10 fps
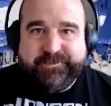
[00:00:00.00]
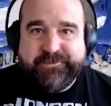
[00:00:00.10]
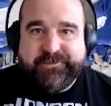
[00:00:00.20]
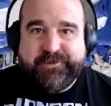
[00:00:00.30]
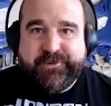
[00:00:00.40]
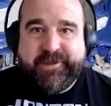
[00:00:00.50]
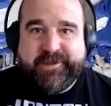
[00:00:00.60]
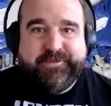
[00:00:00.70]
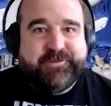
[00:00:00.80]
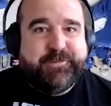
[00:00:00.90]
So they
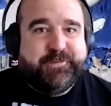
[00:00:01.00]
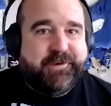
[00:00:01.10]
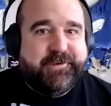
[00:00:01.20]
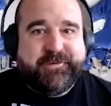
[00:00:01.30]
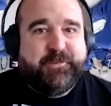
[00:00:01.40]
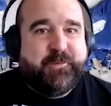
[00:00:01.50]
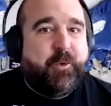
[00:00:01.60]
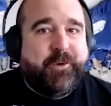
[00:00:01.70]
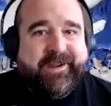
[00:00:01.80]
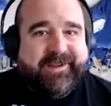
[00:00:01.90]
give some
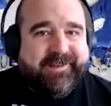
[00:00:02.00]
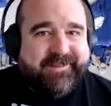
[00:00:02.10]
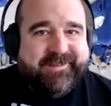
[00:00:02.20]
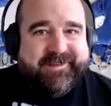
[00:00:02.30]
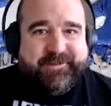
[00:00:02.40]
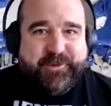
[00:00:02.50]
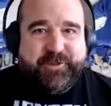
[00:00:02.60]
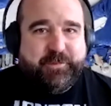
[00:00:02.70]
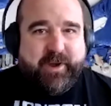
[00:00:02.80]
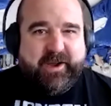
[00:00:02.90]
warnings, but the
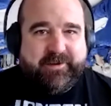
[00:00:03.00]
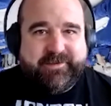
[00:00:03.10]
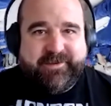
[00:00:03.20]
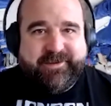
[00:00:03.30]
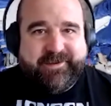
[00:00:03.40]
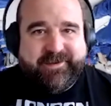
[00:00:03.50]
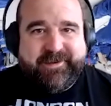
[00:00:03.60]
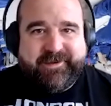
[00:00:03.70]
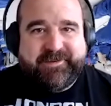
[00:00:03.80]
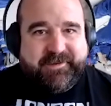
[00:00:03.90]
pilots
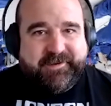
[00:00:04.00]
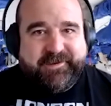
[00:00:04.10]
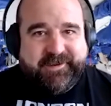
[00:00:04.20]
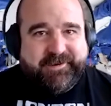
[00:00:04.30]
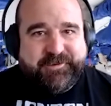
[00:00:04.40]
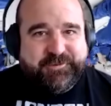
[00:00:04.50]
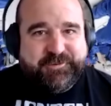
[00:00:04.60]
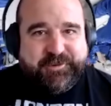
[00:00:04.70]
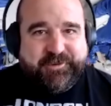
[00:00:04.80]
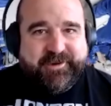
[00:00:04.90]
are still in
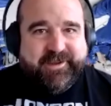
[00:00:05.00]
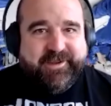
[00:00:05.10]
control.